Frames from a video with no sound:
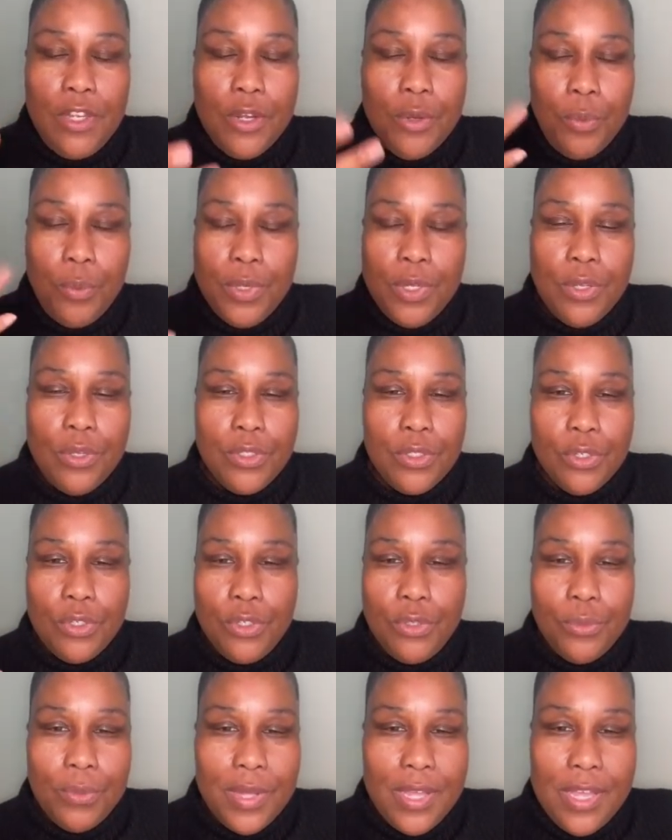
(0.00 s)
your wheels
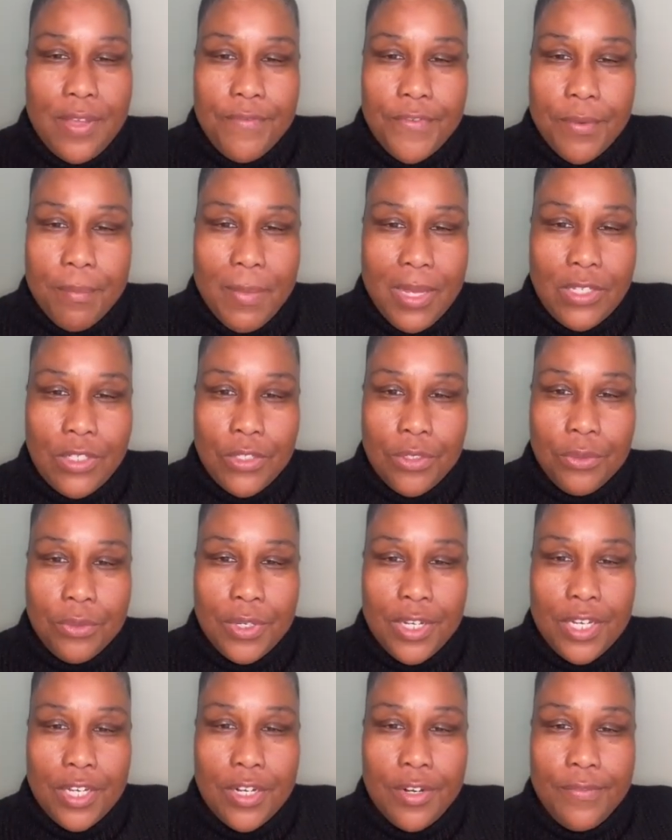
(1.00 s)
on doing
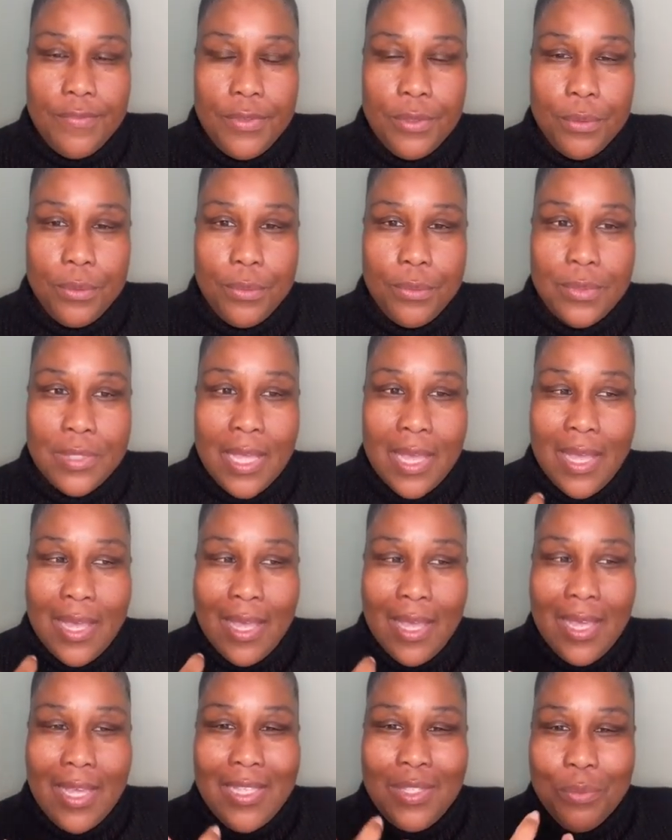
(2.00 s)
informational interviews
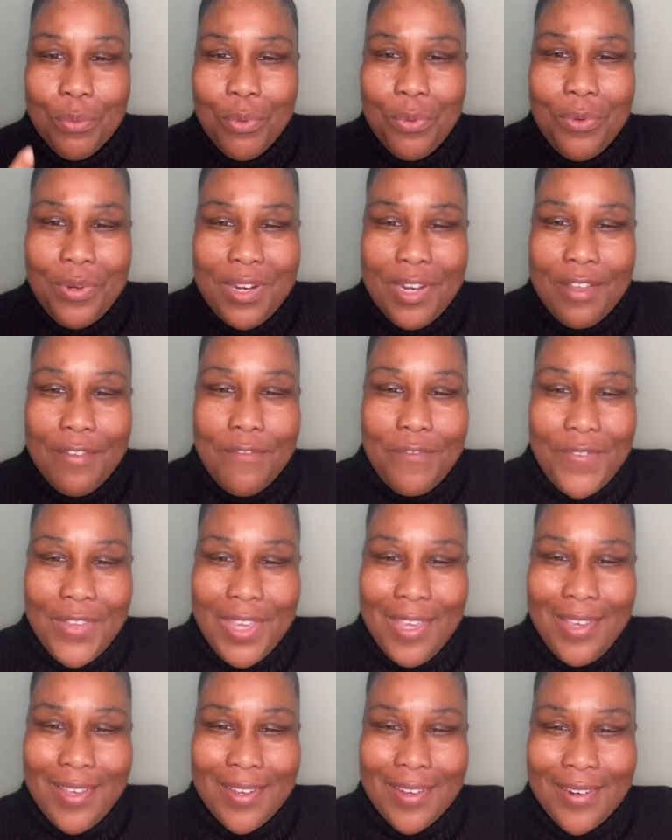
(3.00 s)
is rooted in
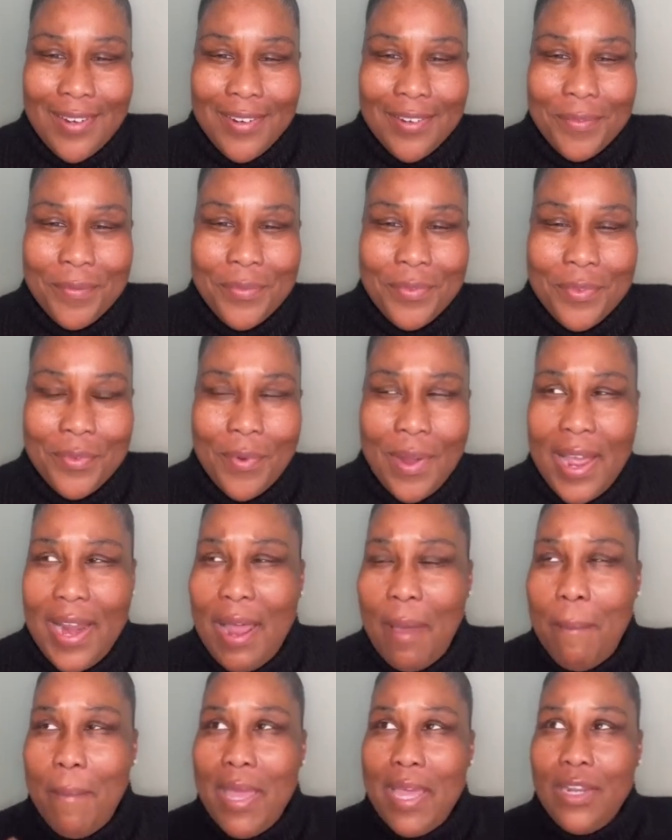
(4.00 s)
fear,
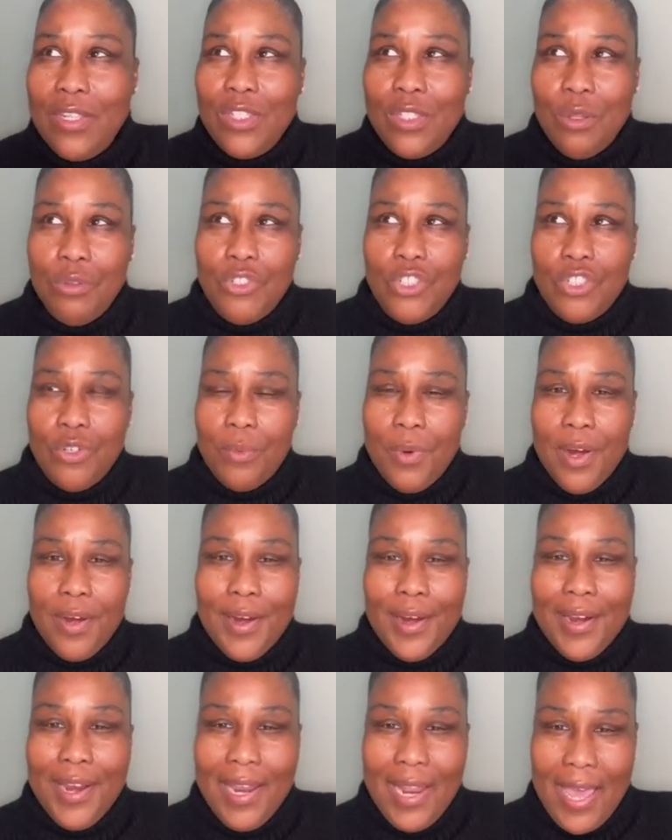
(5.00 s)
right? I met a social
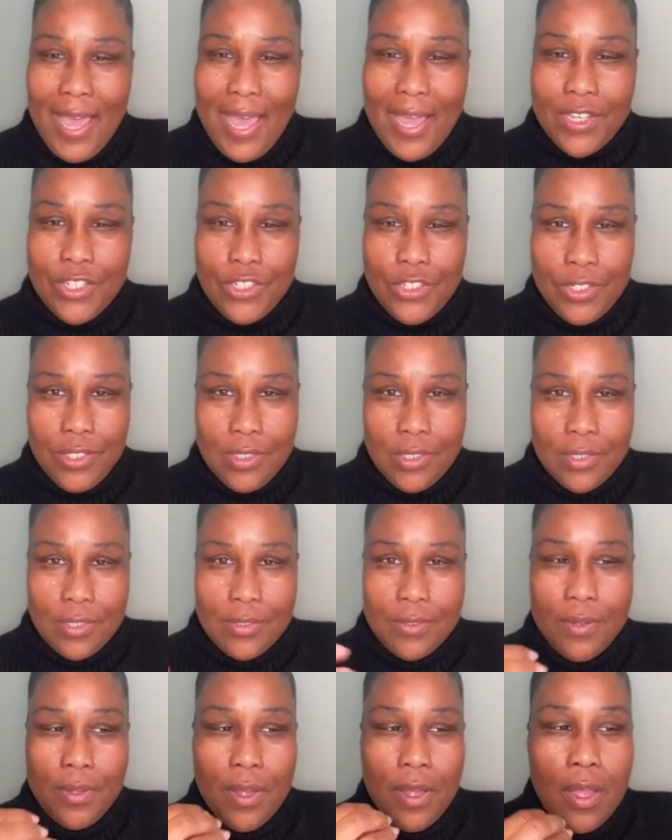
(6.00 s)
worker last
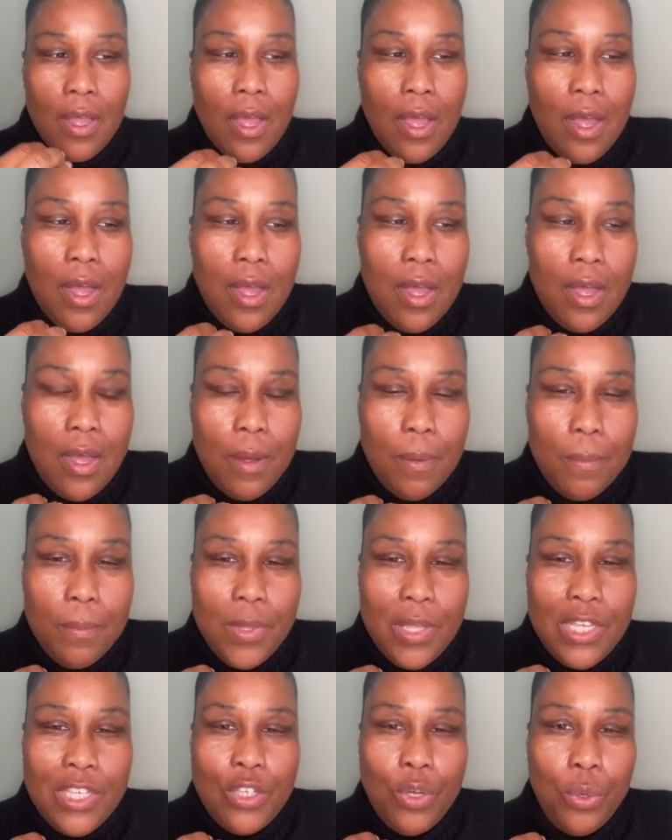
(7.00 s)
year
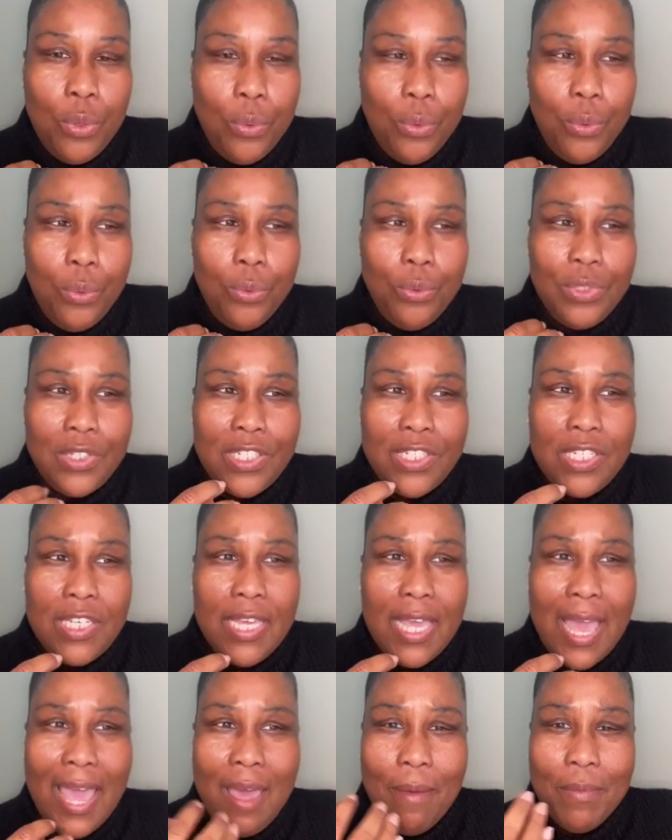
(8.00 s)
who
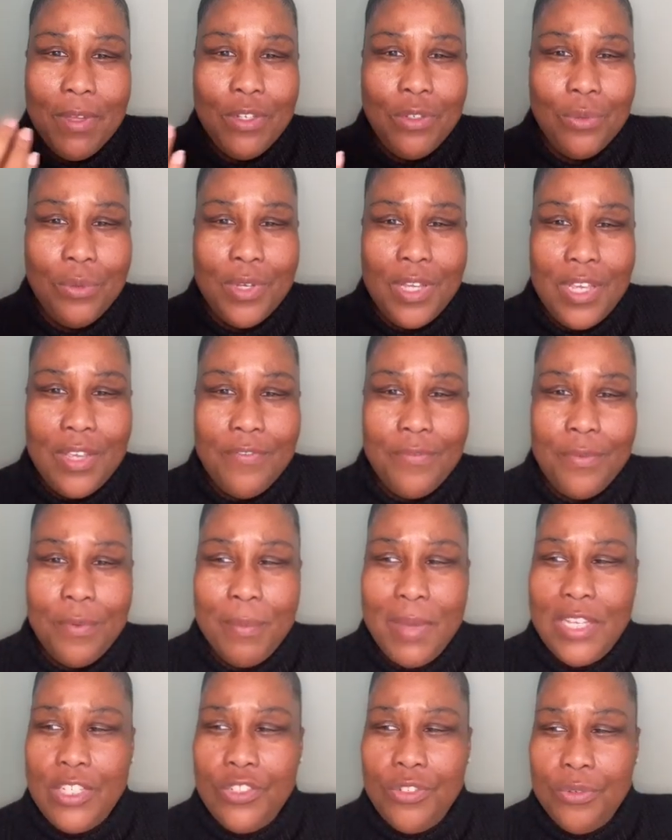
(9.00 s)
she had been doing
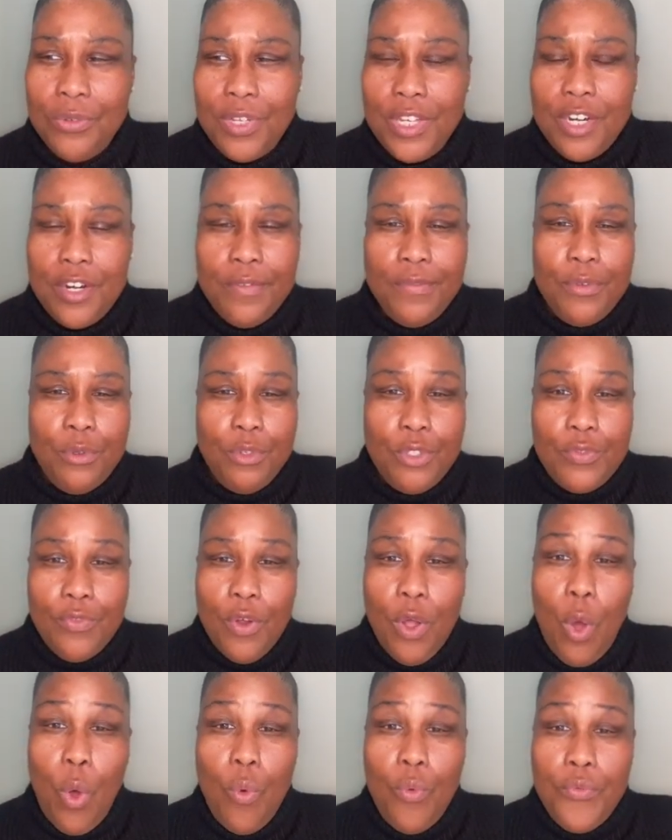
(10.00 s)
informational interviews
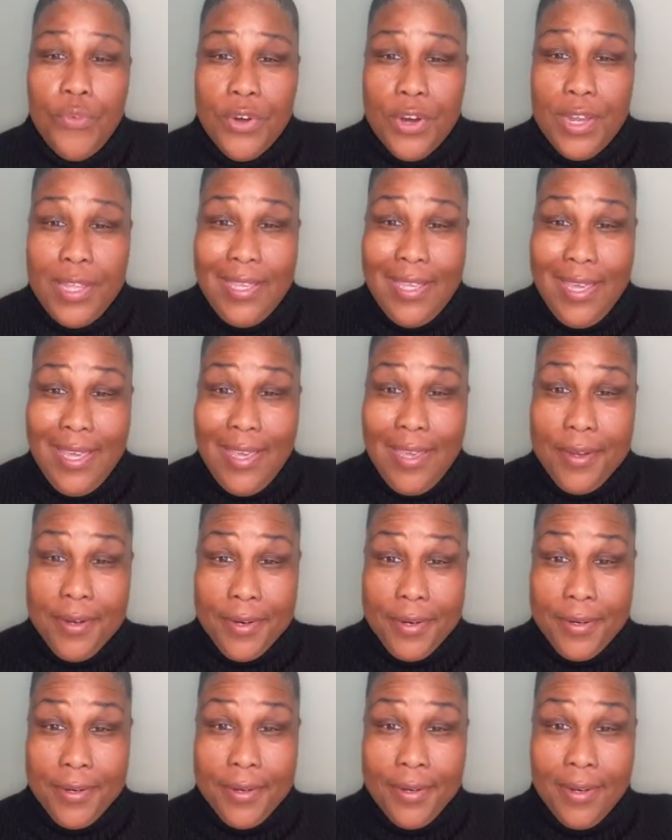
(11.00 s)
for over a
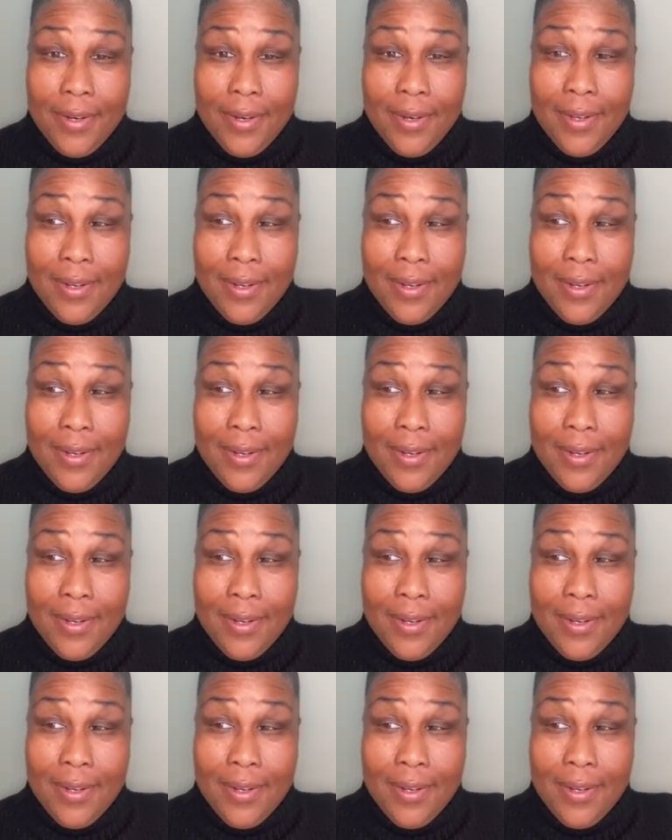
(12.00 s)
year.